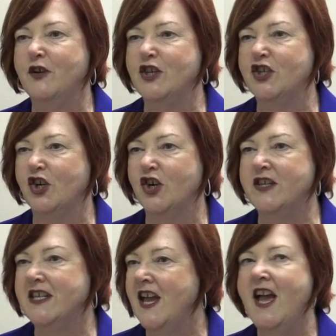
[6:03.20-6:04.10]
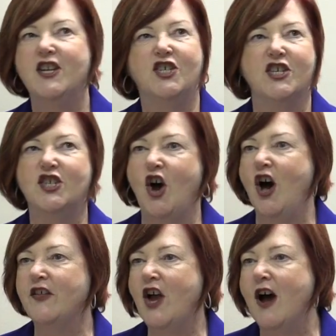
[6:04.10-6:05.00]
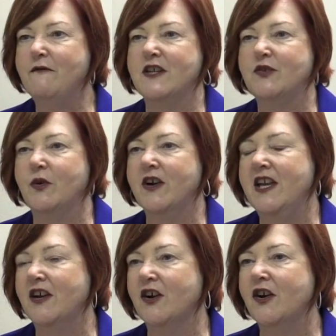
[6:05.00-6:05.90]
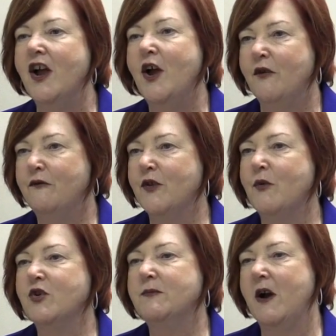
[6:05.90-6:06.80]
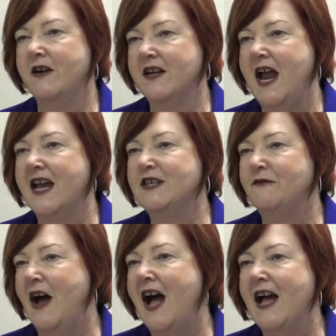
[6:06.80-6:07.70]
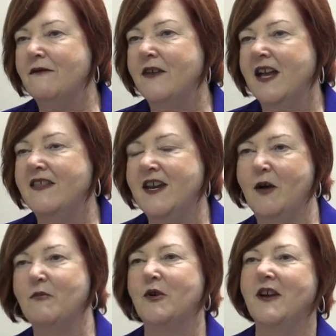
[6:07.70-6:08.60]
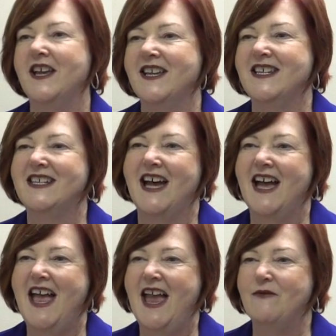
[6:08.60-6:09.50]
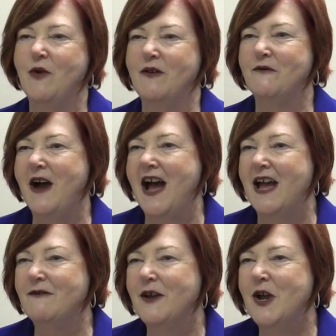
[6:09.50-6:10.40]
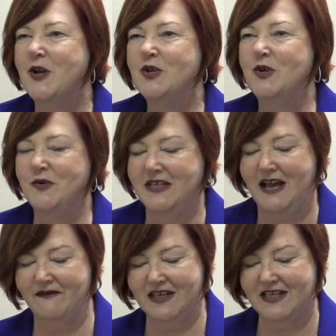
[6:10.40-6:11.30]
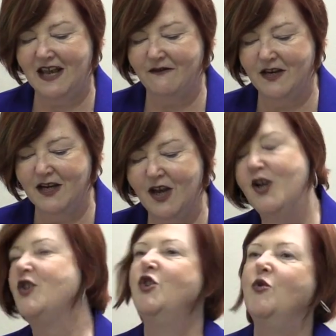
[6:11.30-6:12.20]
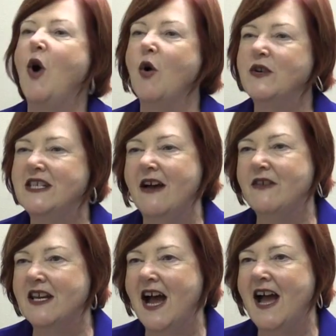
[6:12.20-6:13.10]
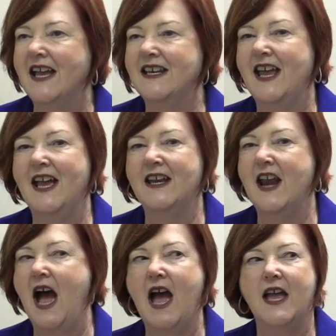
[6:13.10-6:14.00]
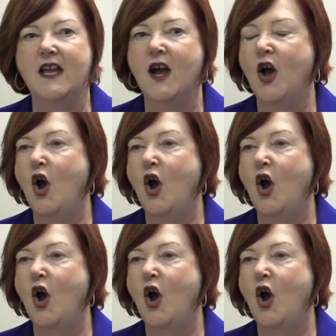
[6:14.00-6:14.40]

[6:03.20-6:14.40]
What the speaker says: concerns, just call the office. We're here for the most part 9 to 5, and the number is 815-277-2079. And I